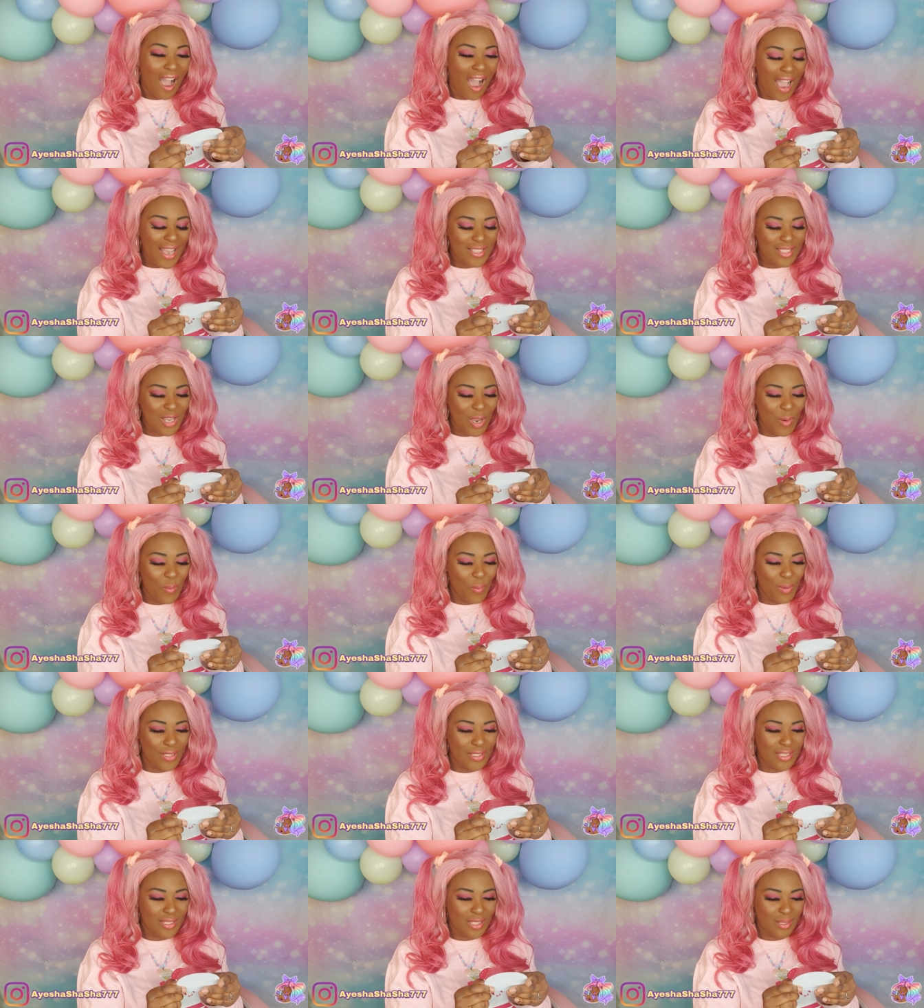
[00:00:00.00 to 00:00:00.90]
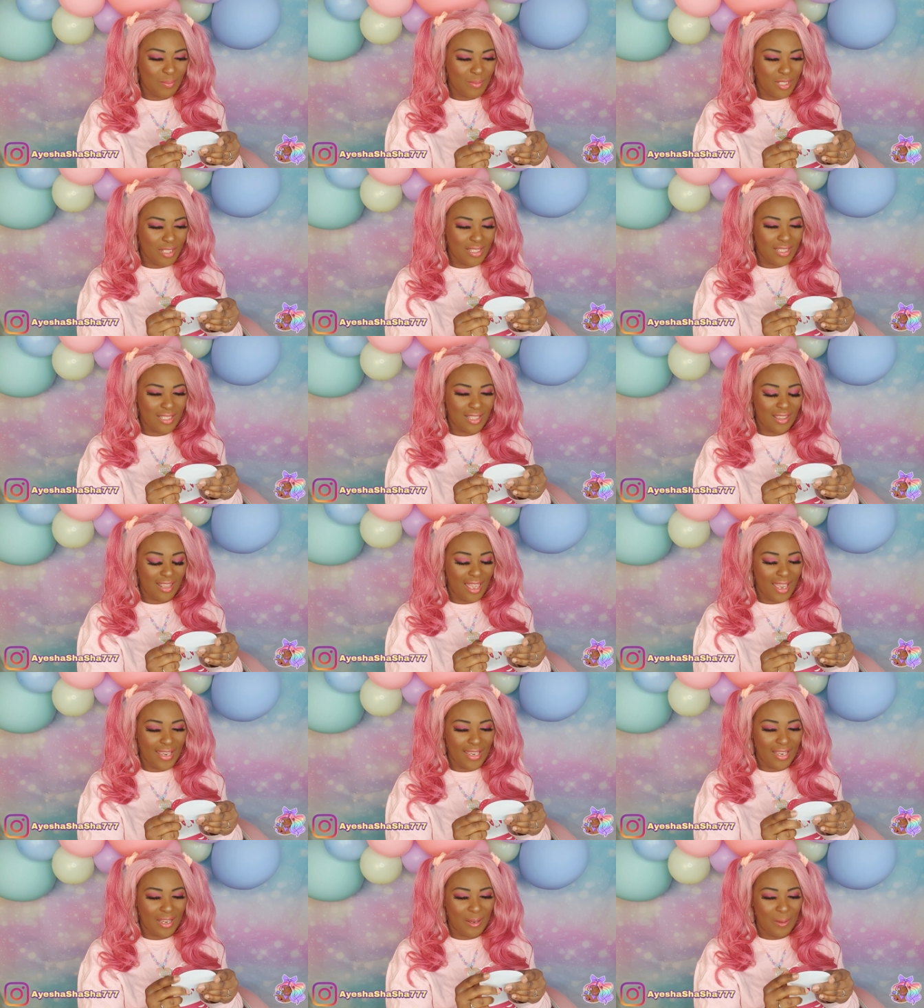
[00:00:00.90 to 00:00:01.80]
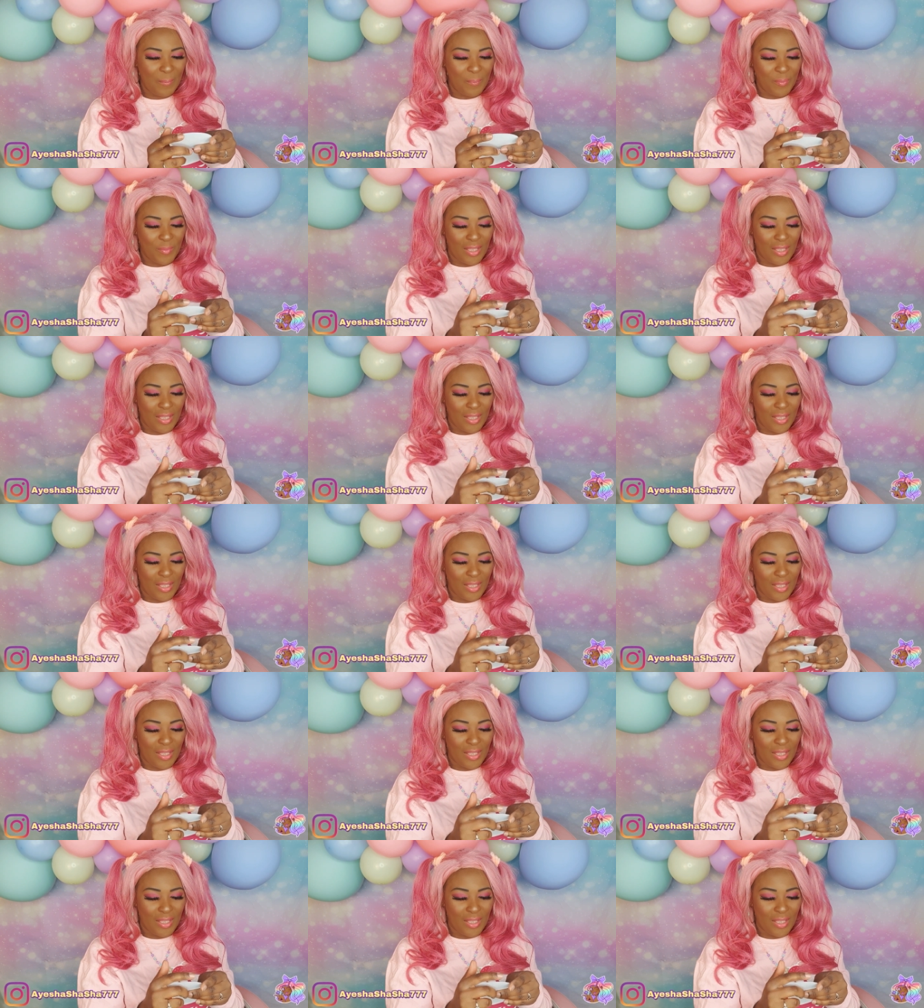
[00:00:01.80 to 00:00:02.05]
I don't want to just like